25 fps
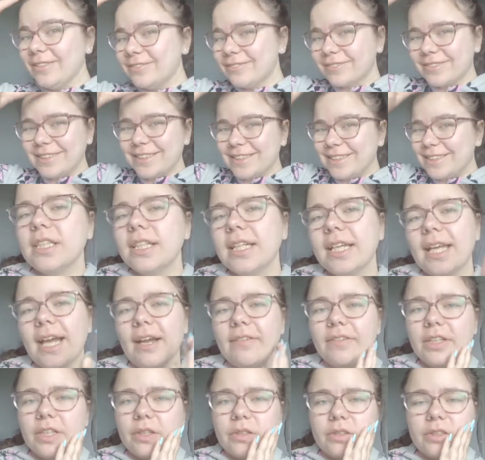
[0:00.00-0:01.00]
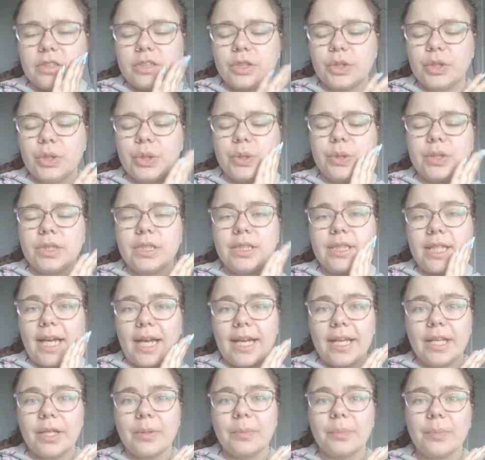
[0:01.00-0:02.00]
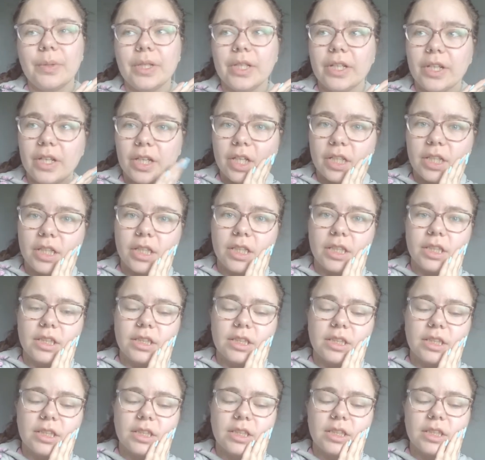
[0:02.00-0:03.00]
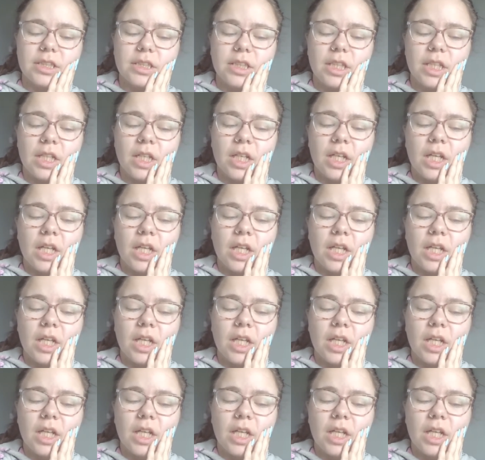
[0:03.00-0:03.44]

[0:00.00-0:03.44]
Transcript: I'm just going to carry on to today because